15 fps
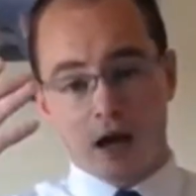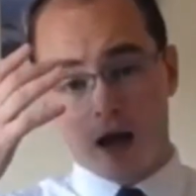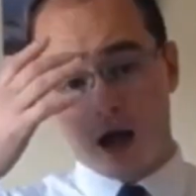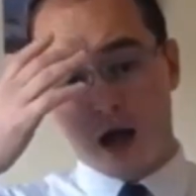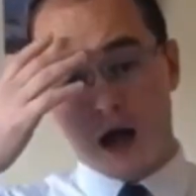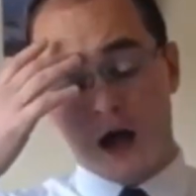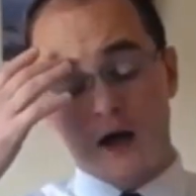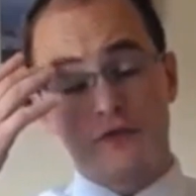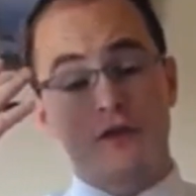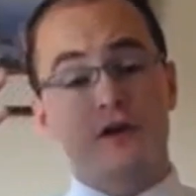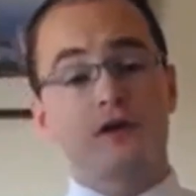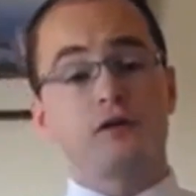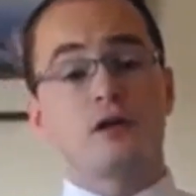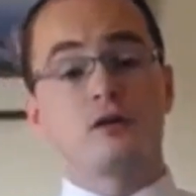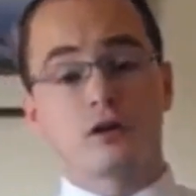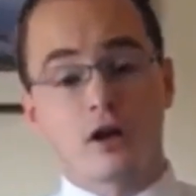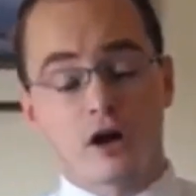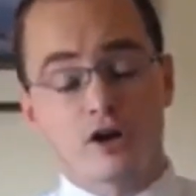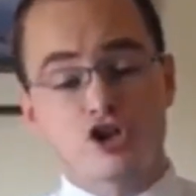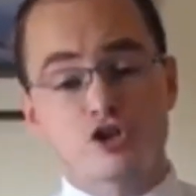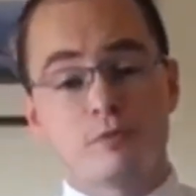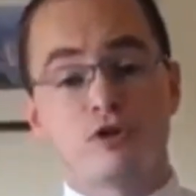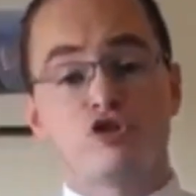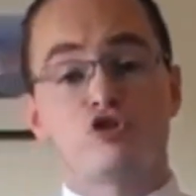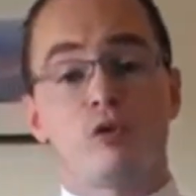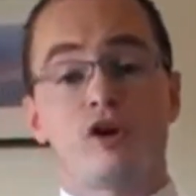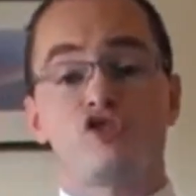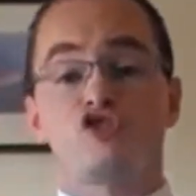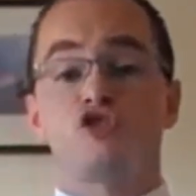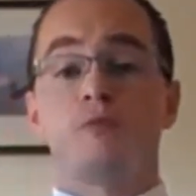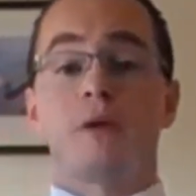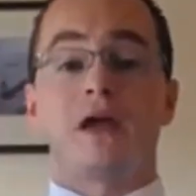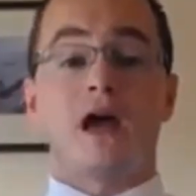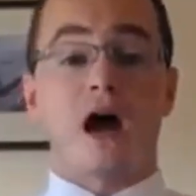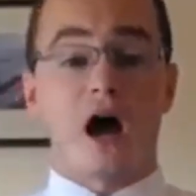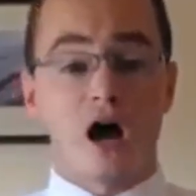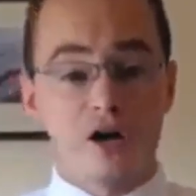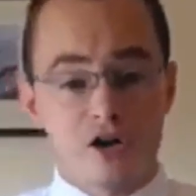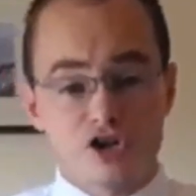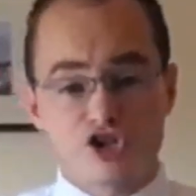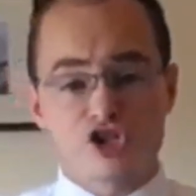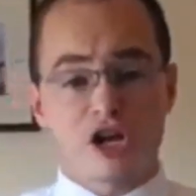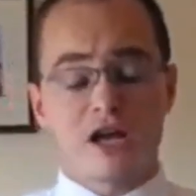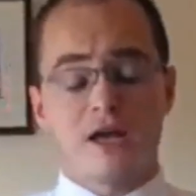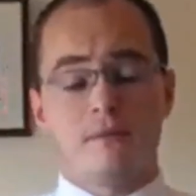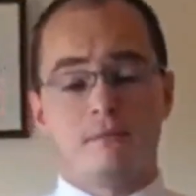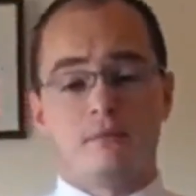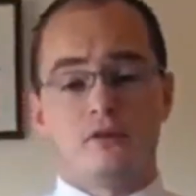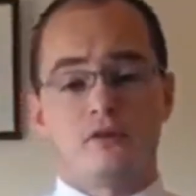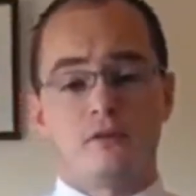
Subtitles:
And they're an encouragement to us to be unashamed